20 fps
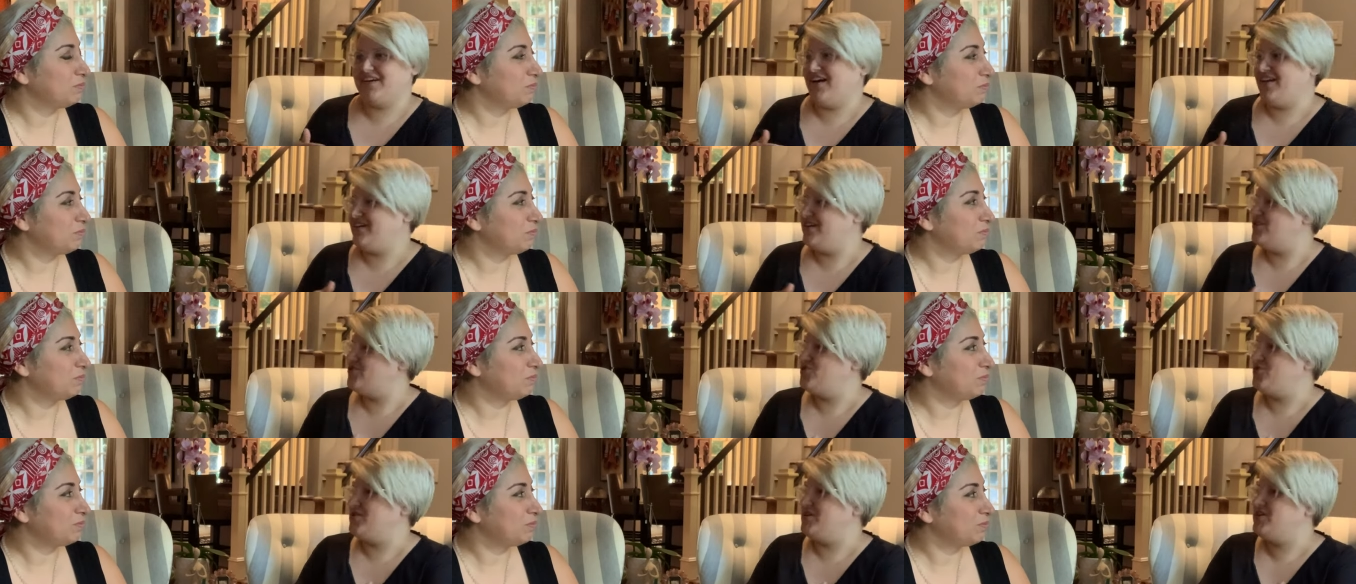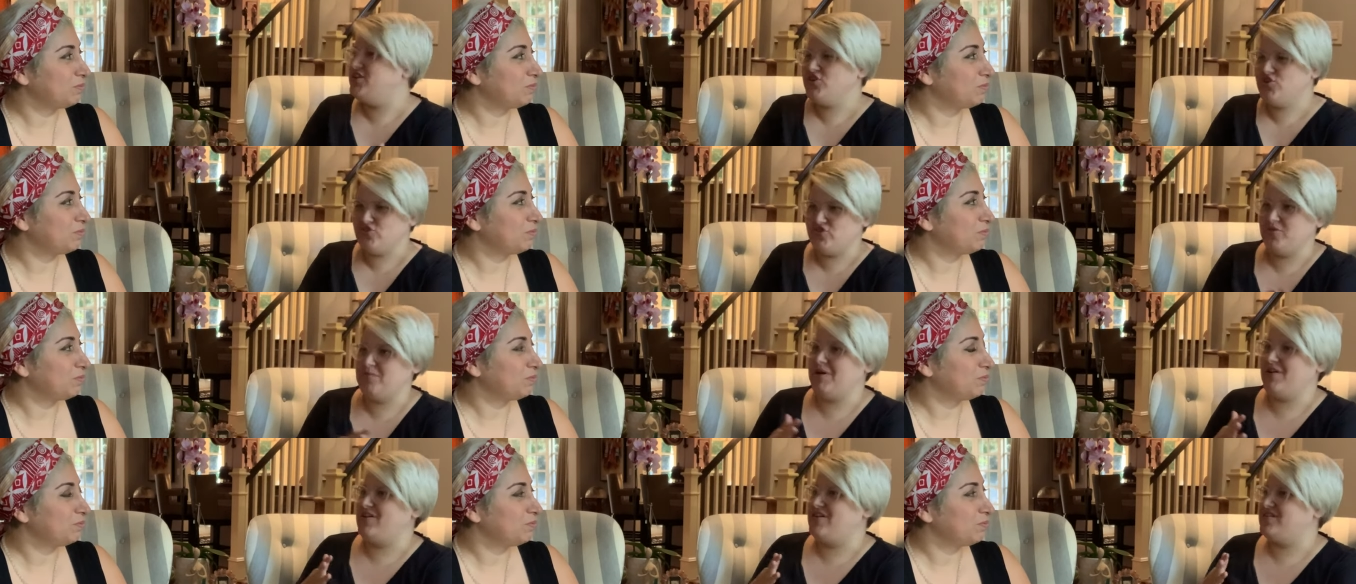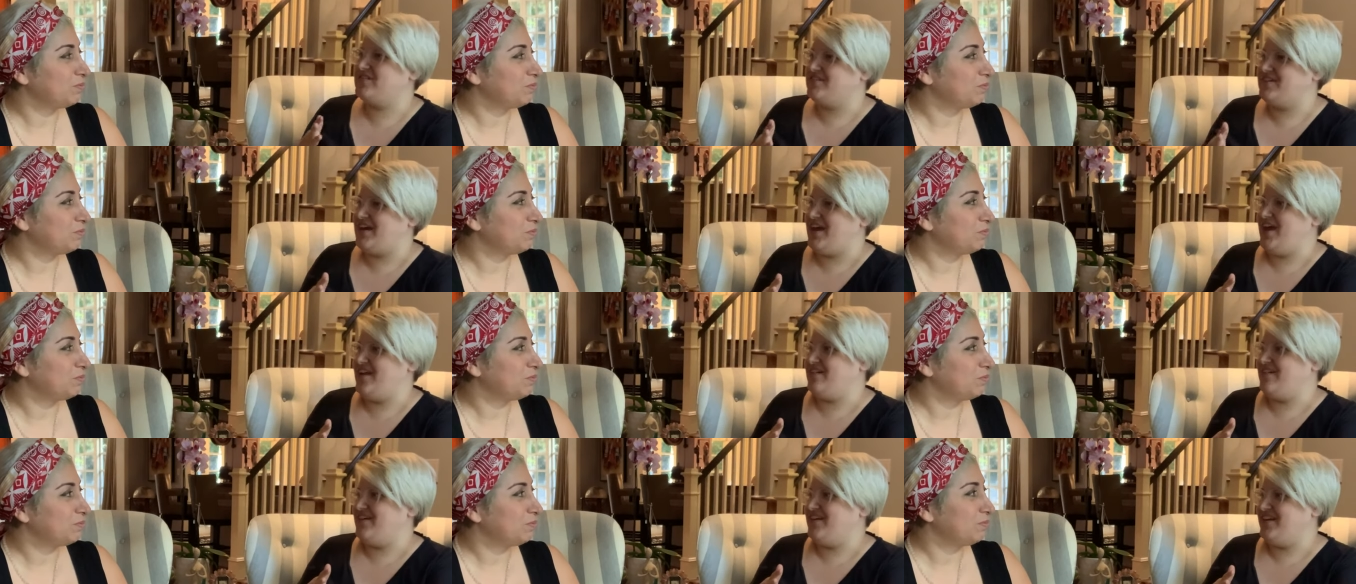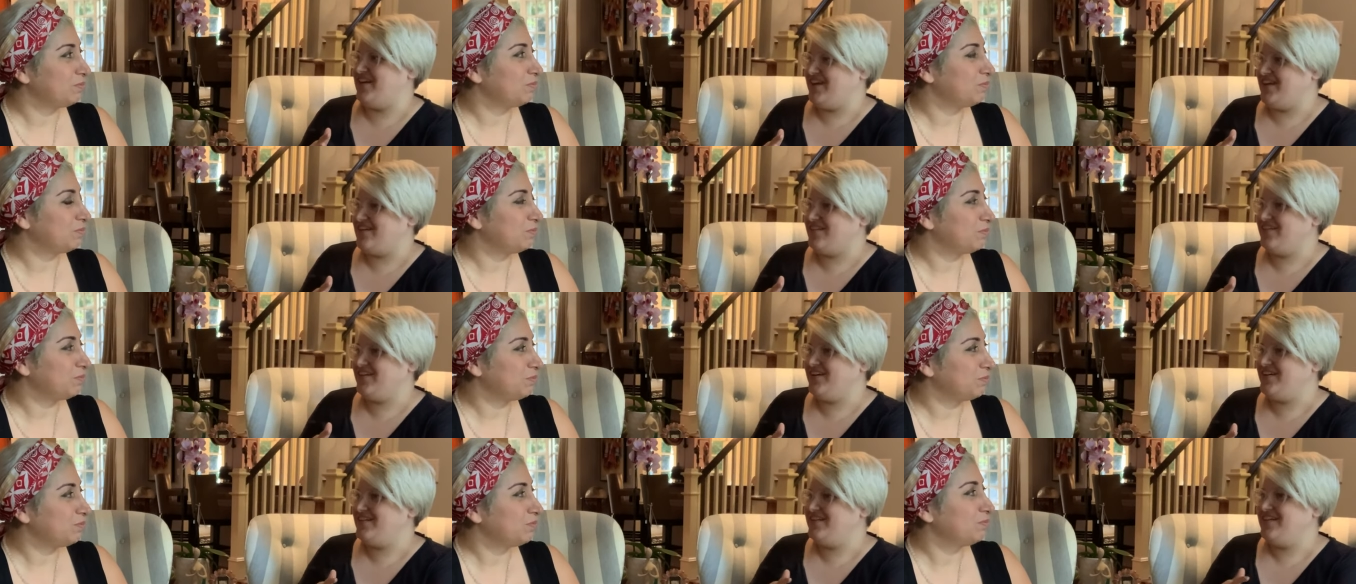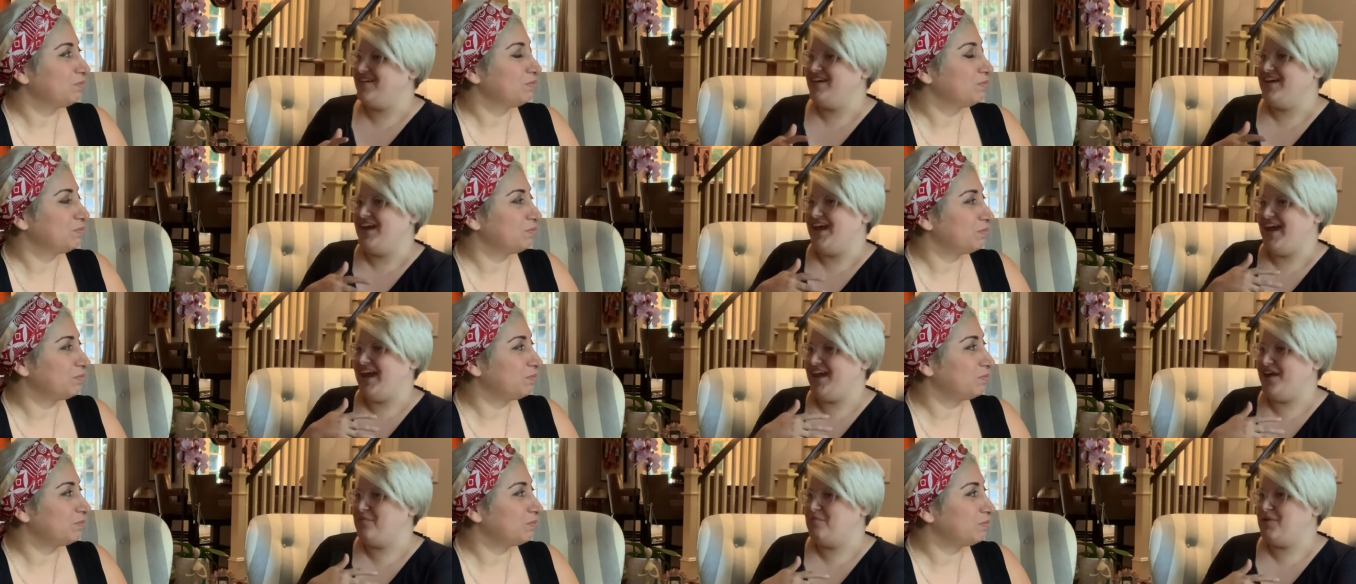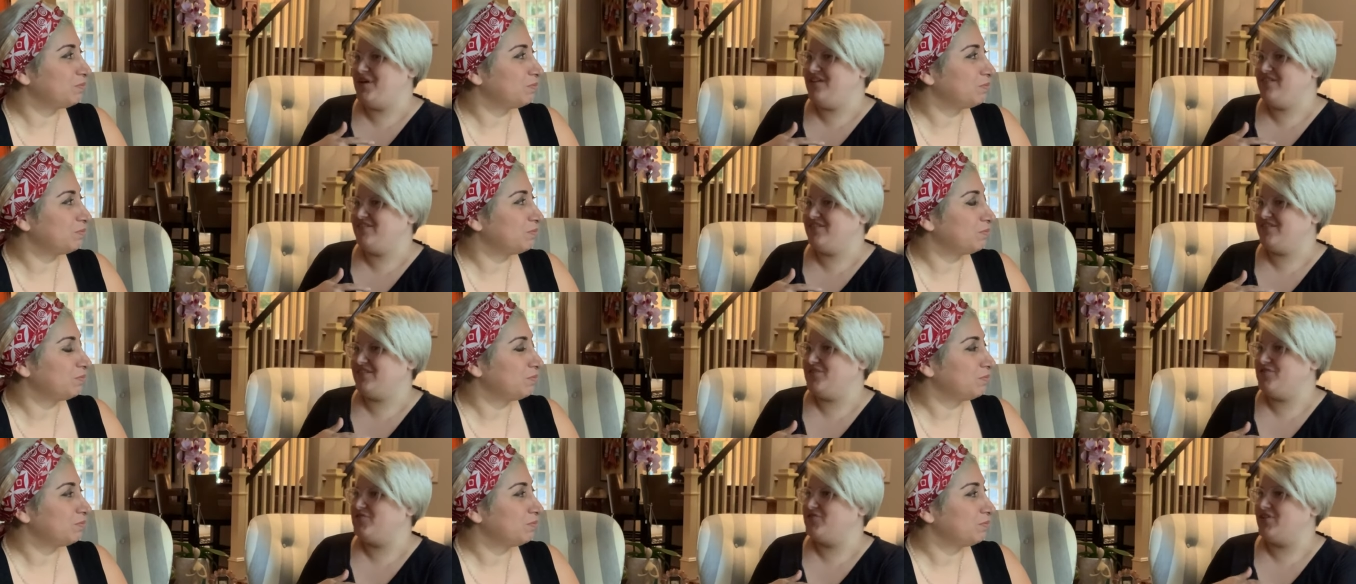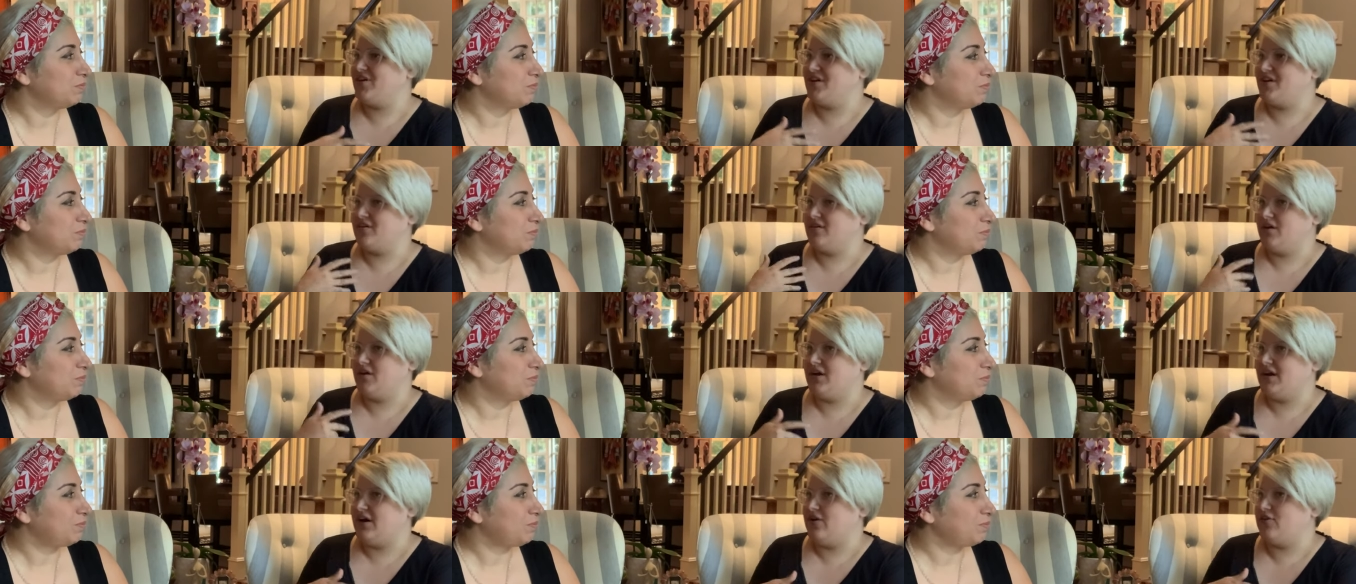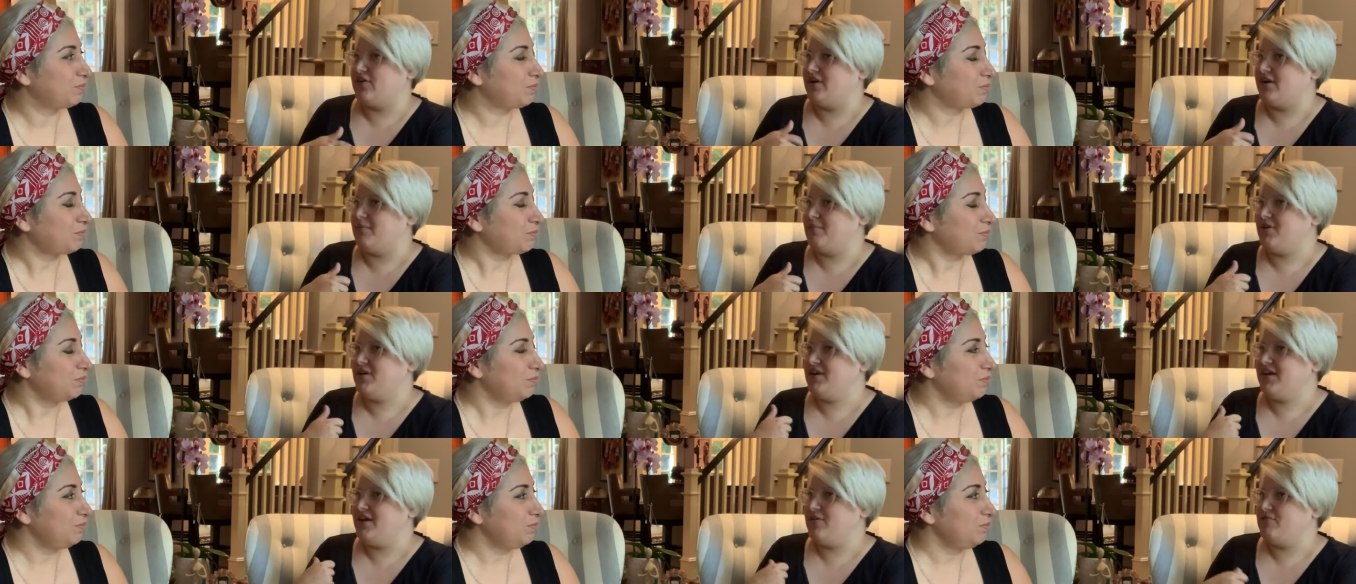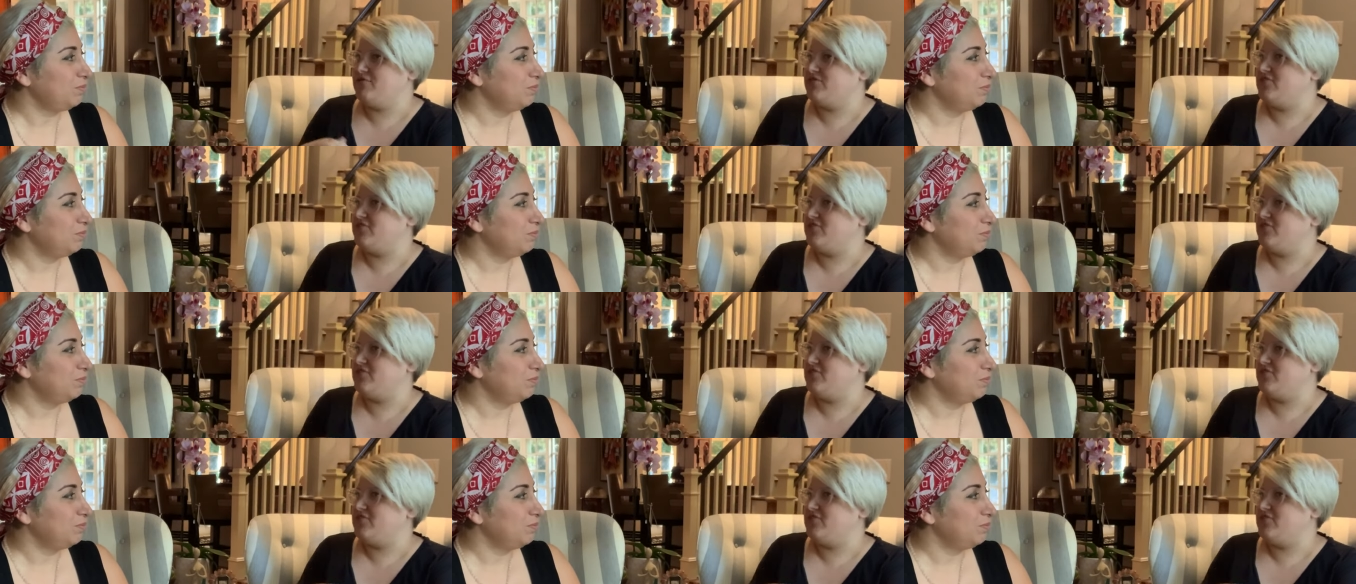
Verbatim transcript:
Speaker 1: gotten into a huge amount of debt in England and basically was like, okay, I'm gonna get with